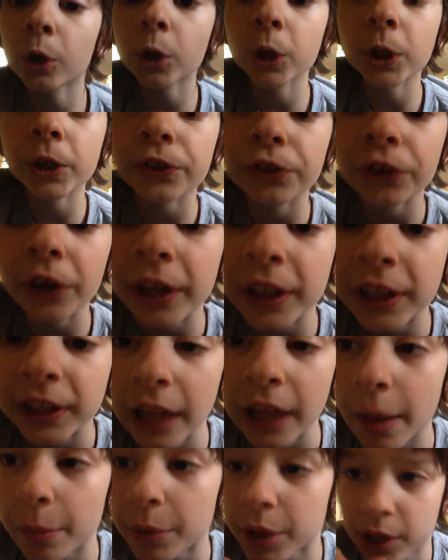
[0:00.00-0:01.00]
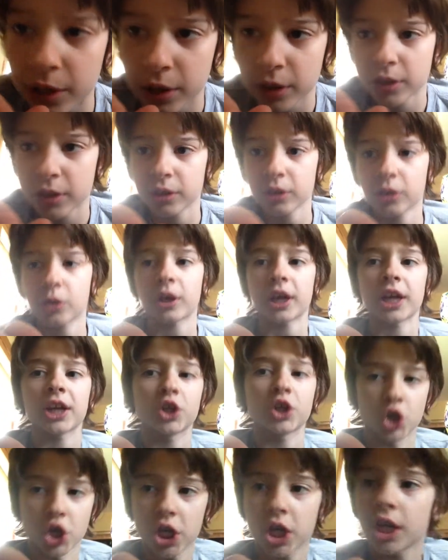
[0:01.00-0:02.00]
Well, oh, is there any lemon? Okay,
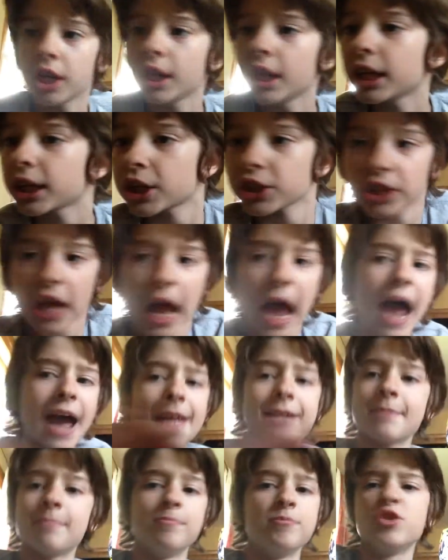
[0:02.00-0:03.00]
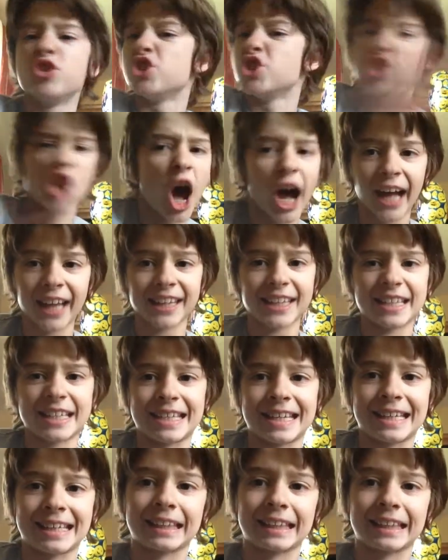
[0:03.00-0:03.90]
good. Because I am not eating